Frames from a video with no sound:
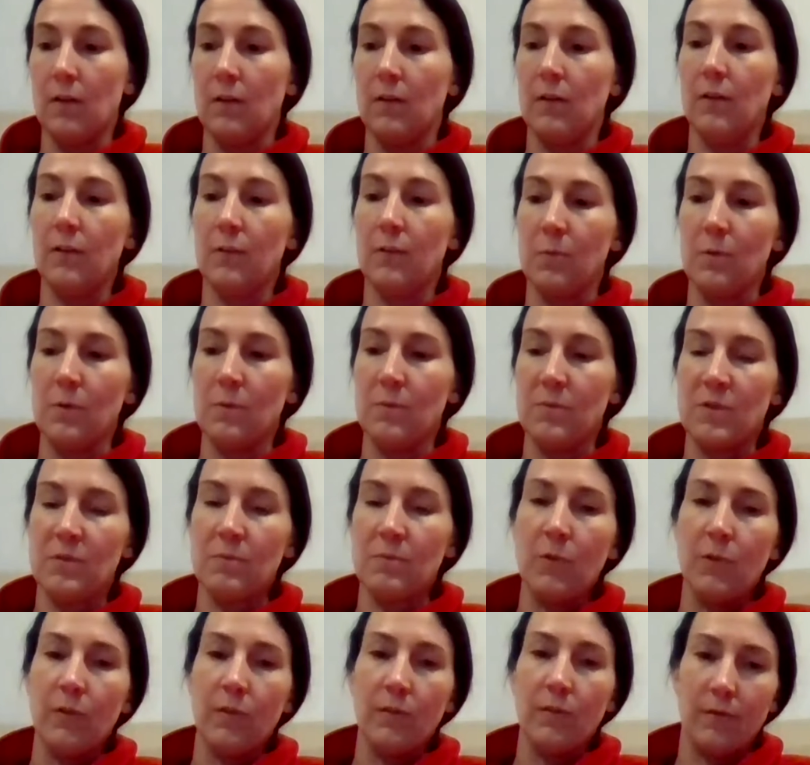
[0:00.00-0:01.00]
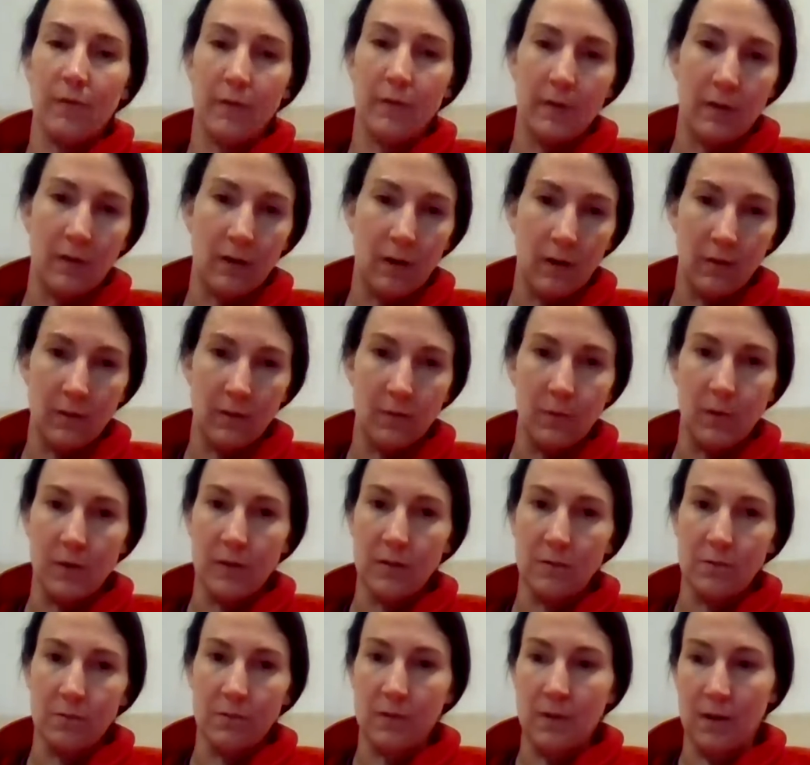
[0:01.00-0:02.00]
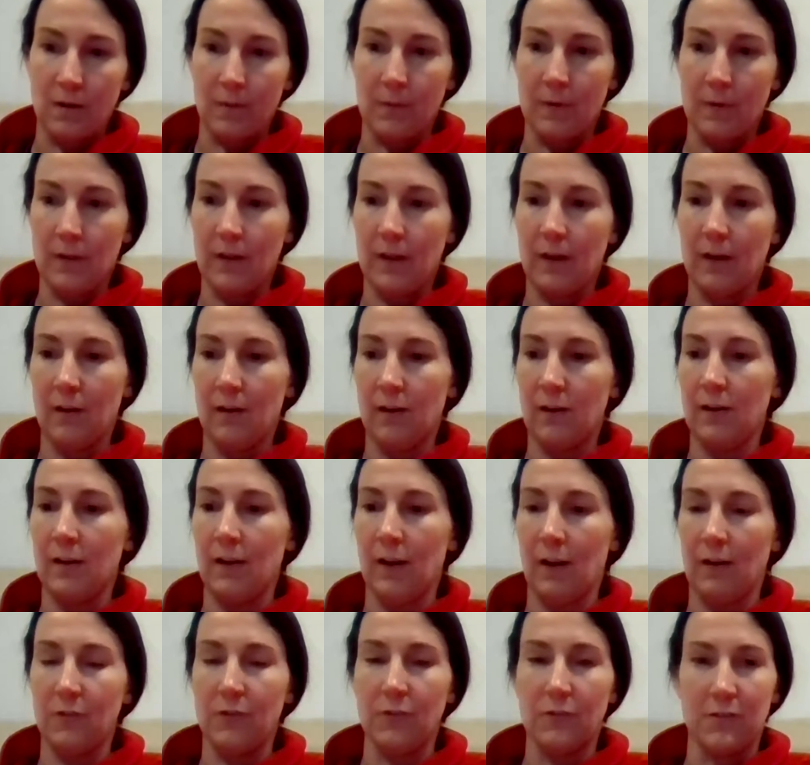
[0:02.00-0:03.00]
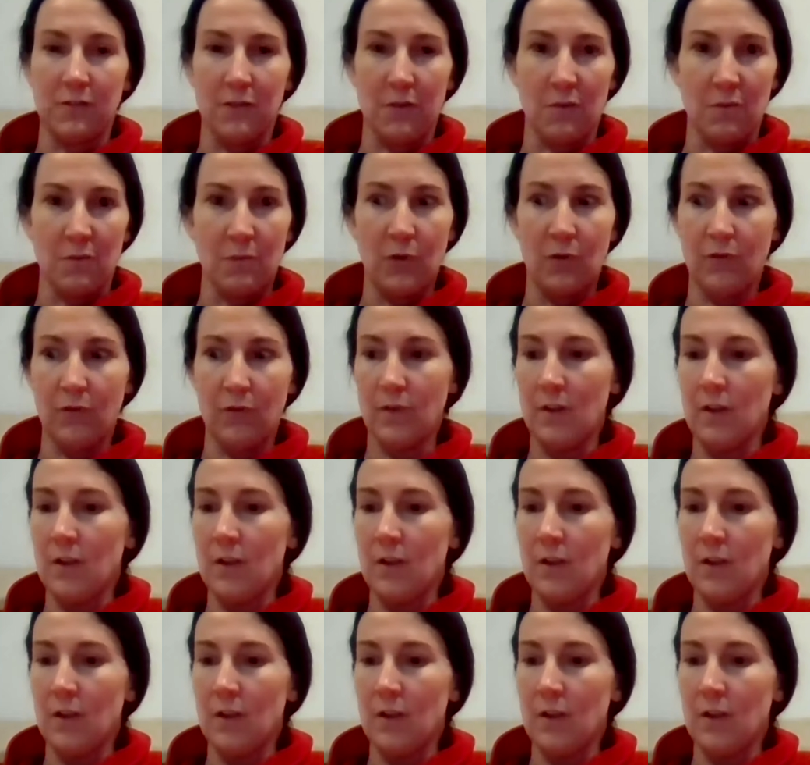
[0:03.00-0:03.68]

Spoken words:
Earthworms move in other ways, we'll talk about later, and hydras don't move.